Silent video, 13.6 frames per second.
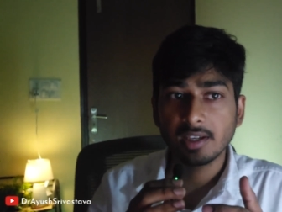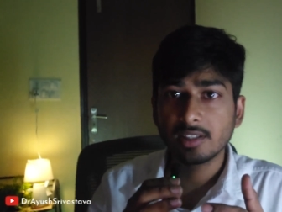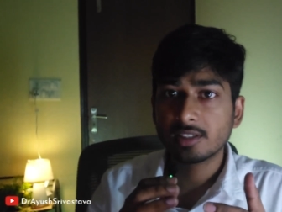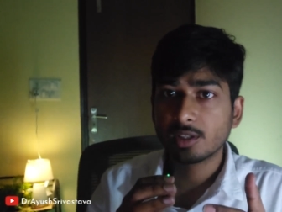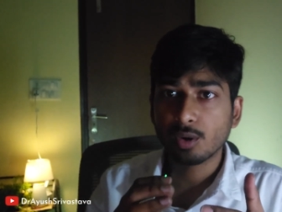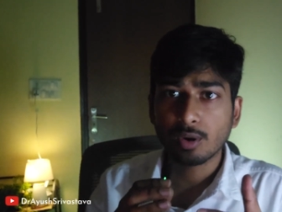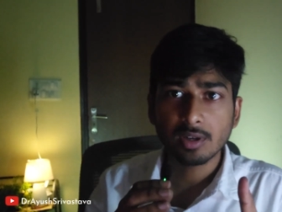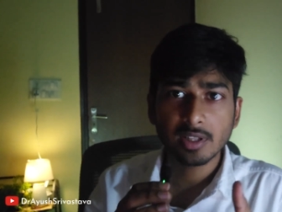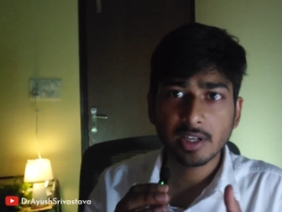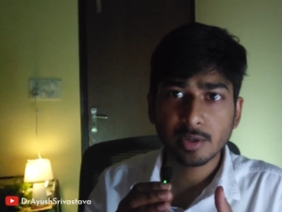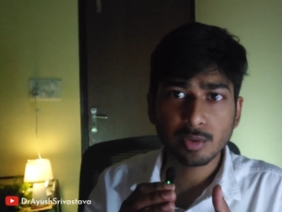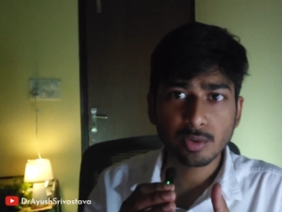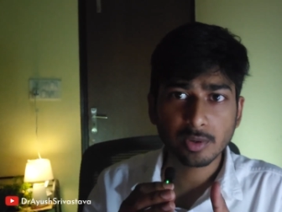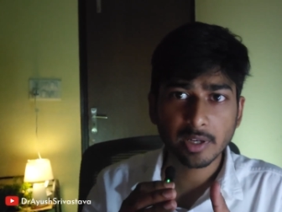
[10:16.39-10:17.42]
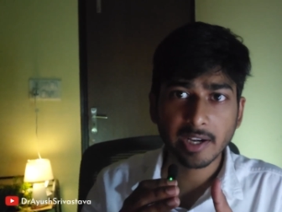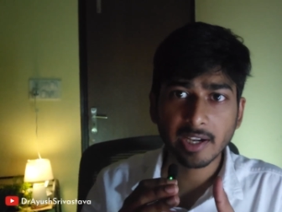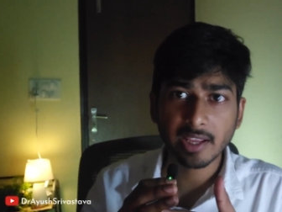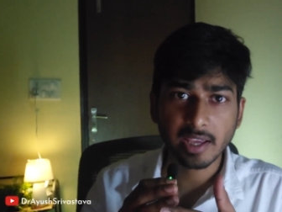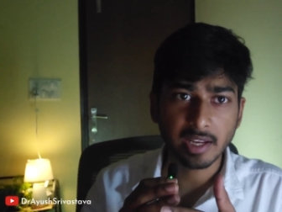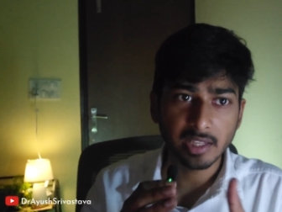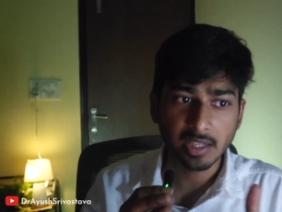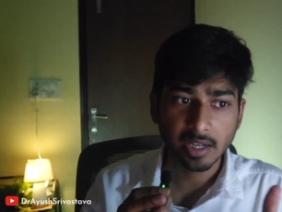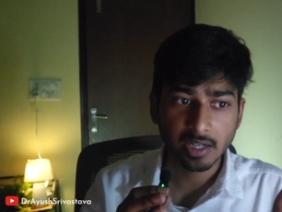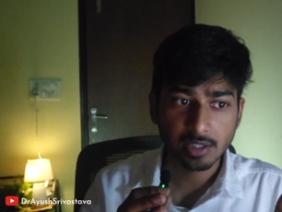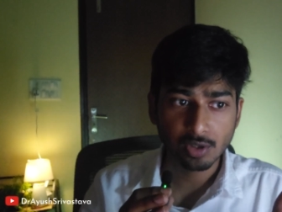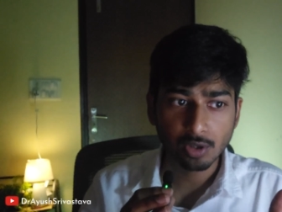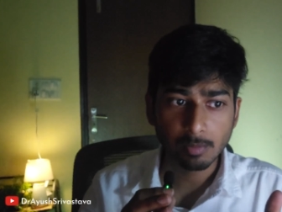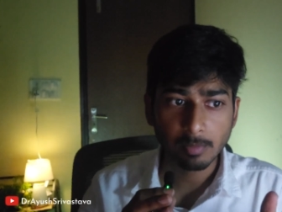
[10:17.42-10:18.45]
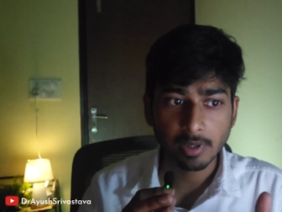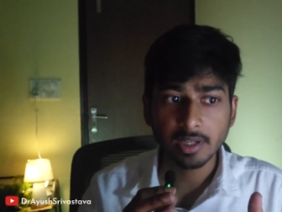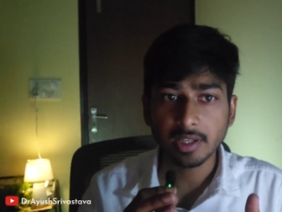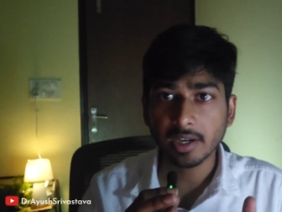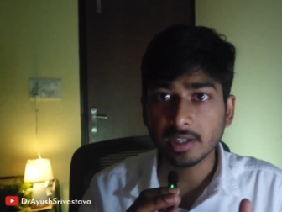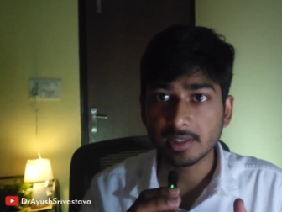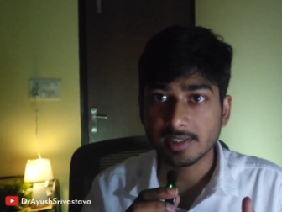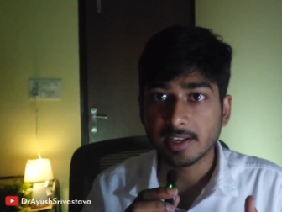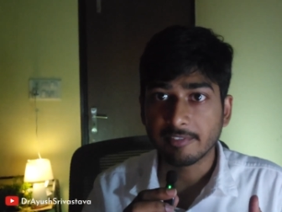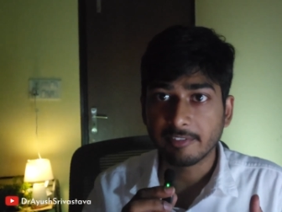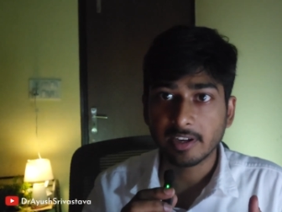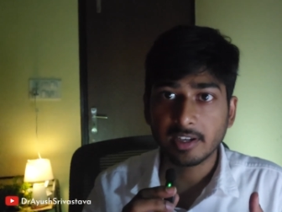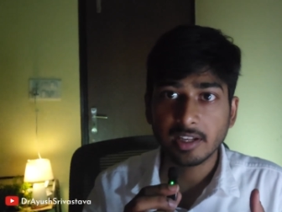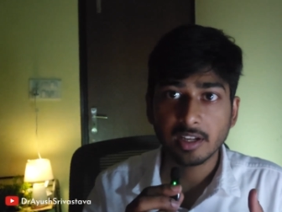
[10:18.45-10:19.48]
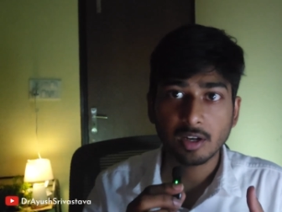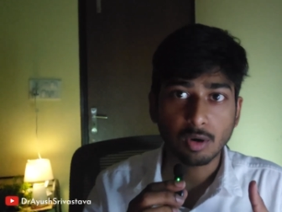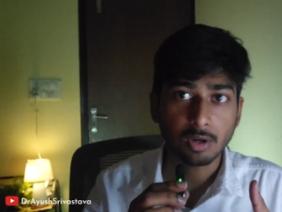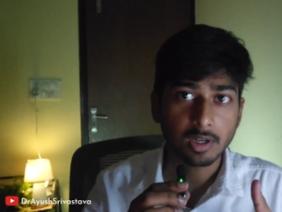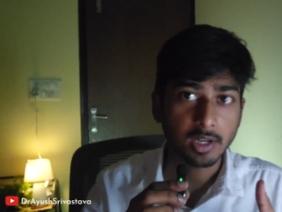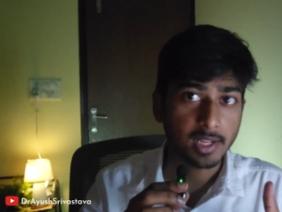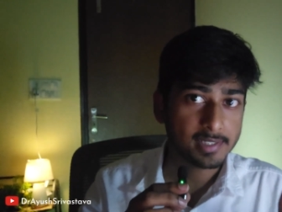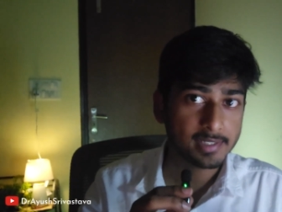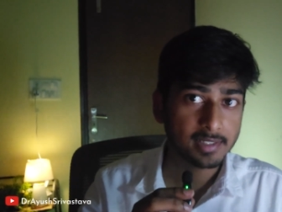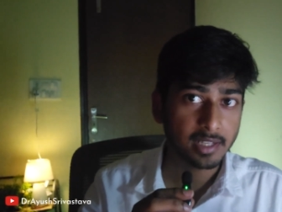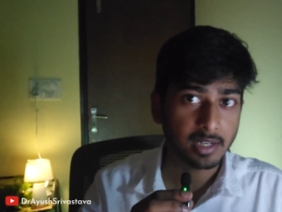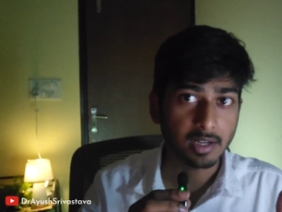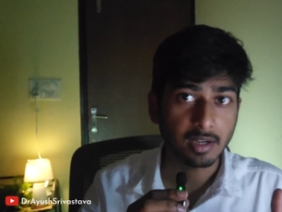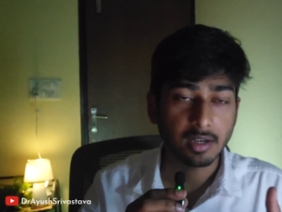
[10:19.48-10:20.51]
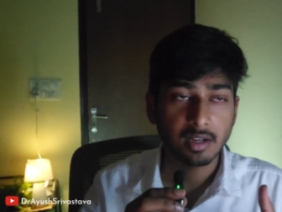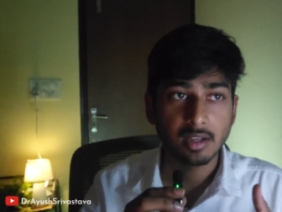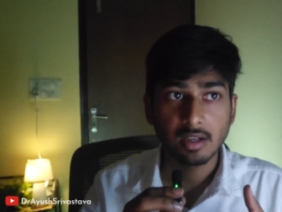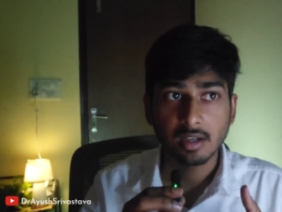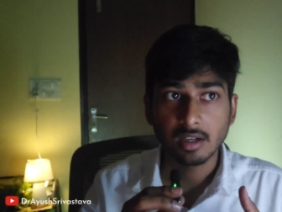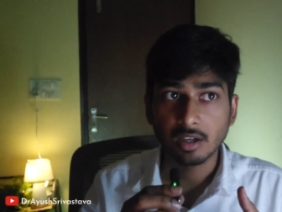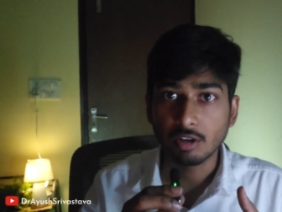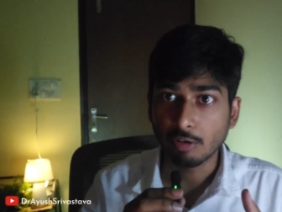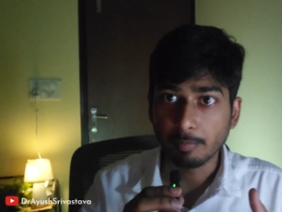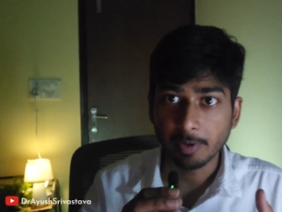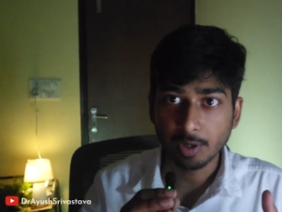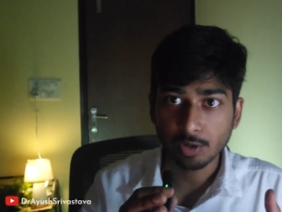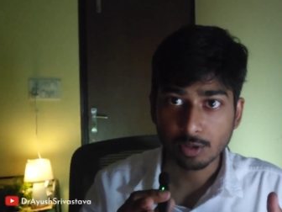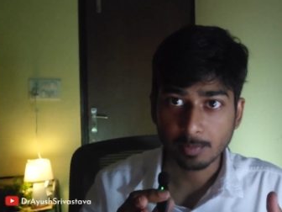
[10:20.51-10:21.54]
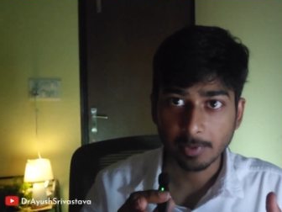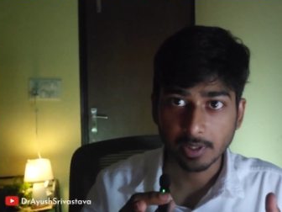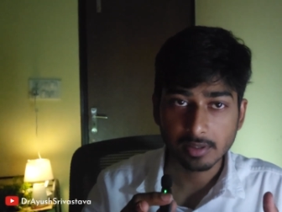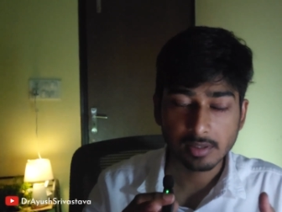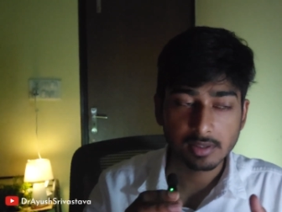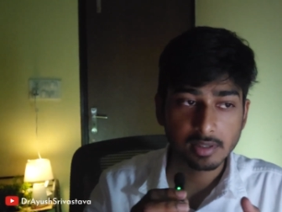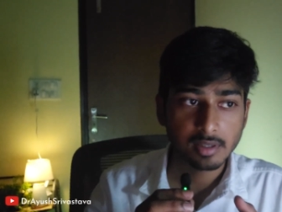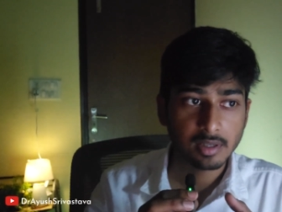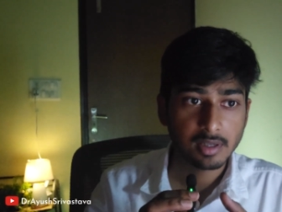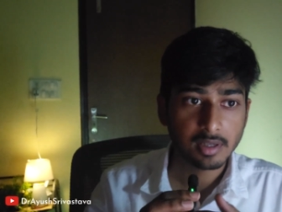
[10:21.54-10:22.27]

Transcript: It's not that you don't get any hands-on, but yeah, it's definitely a lot less than government hospitals.